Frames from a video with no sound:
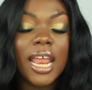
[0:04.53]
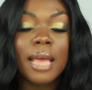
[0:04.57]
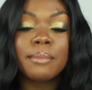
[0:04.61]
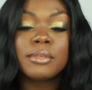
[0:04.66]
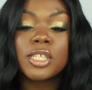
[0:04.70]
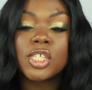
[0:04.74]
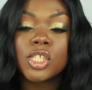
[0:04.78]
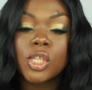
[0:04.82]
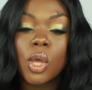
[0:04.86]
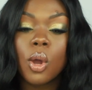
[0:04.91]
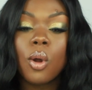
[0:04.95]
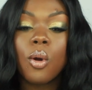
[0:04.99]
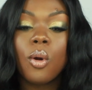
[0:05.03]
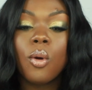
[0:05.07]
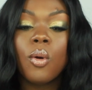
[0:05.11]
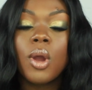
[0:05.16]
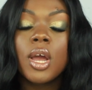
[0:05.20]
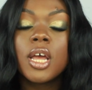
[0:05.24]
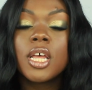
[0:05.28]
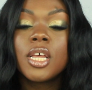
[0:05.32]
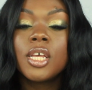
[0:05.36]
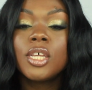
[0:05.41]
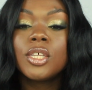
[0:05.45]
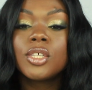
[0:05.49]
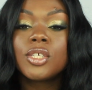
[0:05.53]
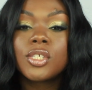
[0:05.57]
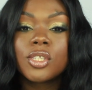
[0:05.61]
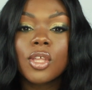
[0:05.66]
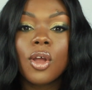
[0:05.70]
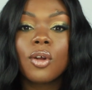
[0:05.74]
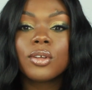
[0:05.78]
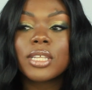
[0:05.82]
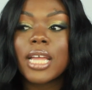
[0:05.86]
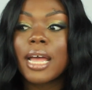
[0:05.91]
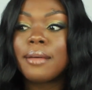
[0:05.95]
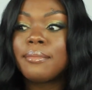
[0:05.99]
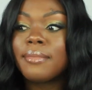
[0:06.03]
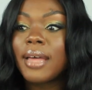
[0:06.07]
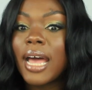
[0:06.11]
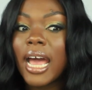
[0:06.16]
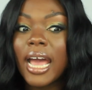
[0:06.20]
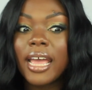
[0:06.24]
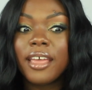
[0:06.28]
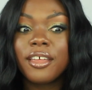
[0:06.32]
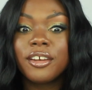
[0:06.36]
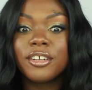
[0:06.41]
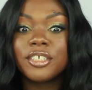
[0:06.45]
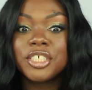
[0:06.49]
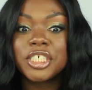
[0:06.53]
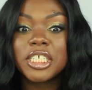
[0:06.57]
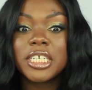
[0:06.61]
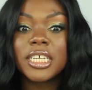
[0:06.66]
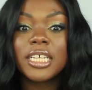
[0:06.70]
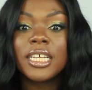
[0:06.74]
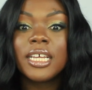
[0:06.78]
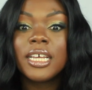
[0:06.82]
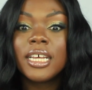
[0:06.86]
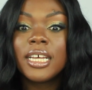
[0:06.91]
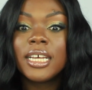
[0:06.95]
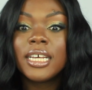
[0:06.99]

I'm so stoked. I'm high energy.